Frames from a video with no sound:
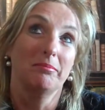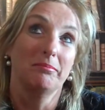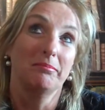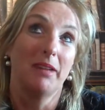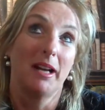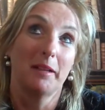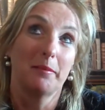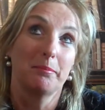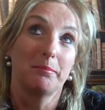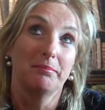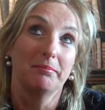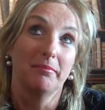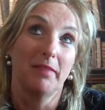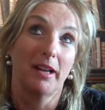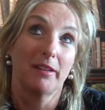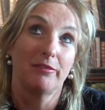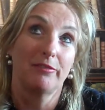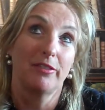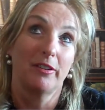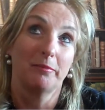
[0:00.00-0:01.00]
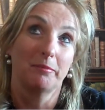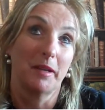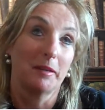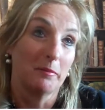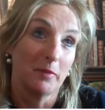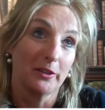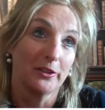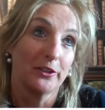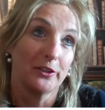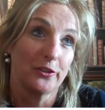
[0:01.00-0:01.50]
My
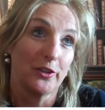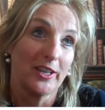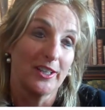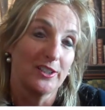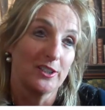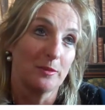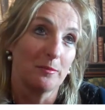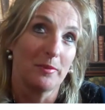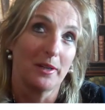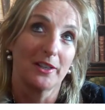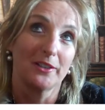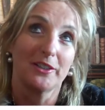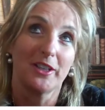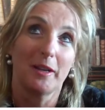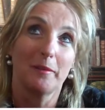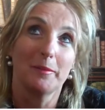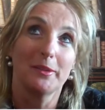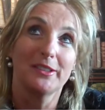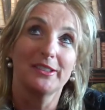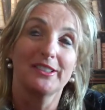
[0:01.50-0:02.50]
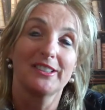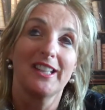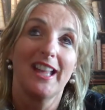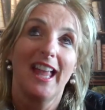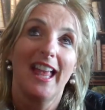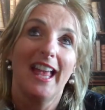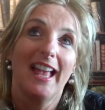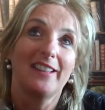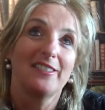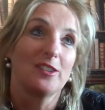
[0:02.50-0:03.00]
mother trained in Brown Thomas,
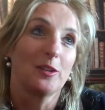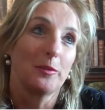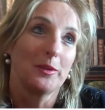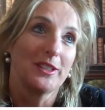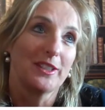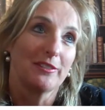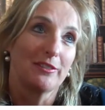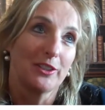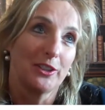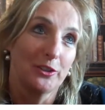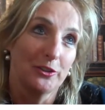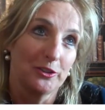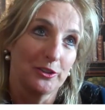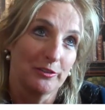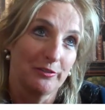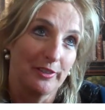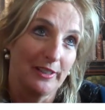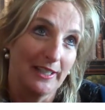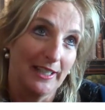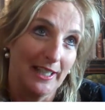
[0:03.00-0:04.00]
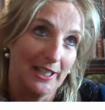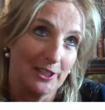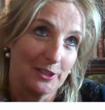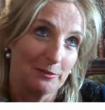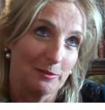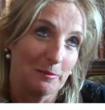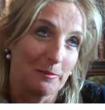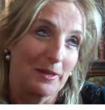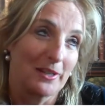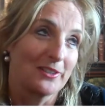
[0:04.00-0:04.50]
so we'd have a huge affiliation
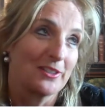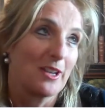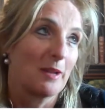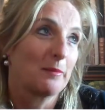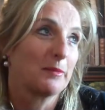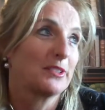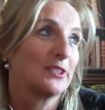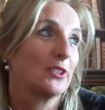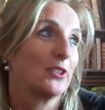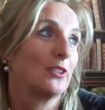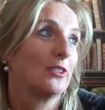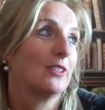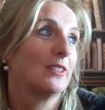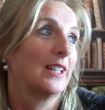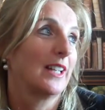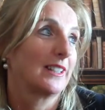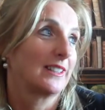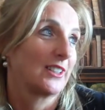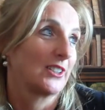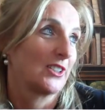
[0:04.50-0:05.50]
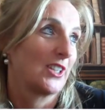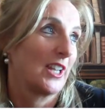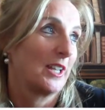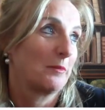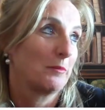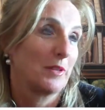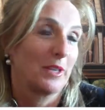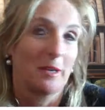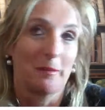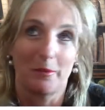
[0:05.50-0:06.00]
with Brown Thomas. So at the
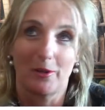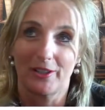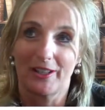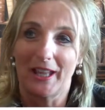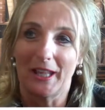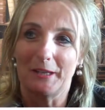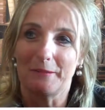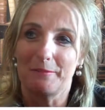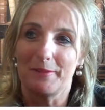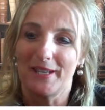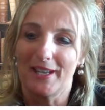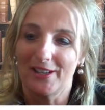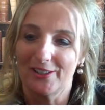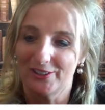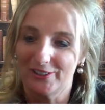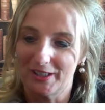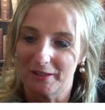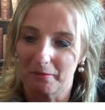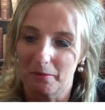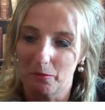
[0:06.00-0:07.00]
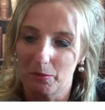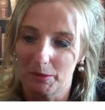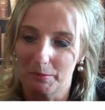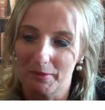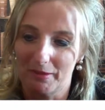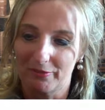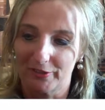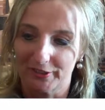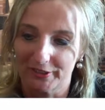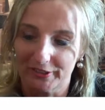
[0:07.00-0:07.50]
time when I brought Canopi out, they were one of
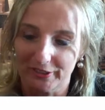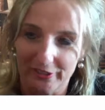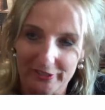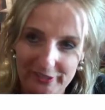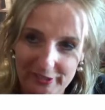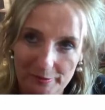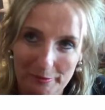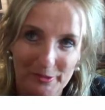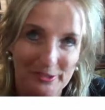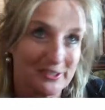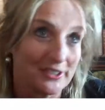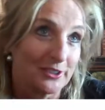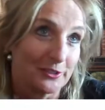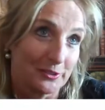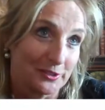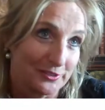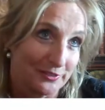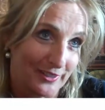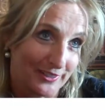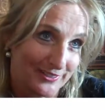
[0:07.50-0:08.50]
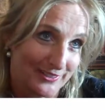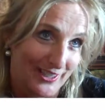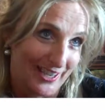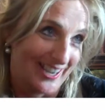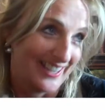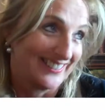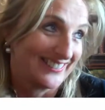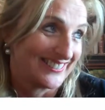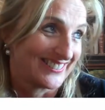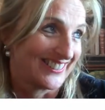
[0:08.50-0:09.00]
my first customers, and it was
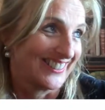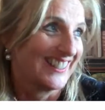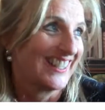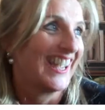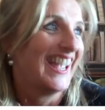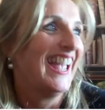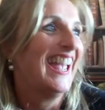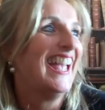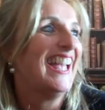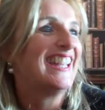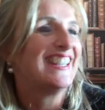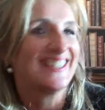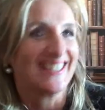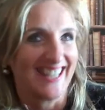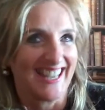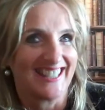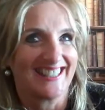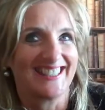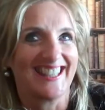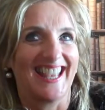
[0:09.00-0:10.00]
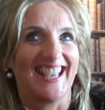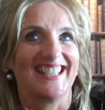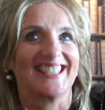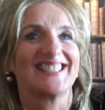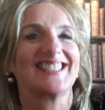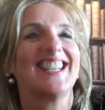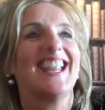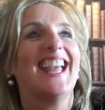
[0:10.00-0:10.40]
fantastic to get that.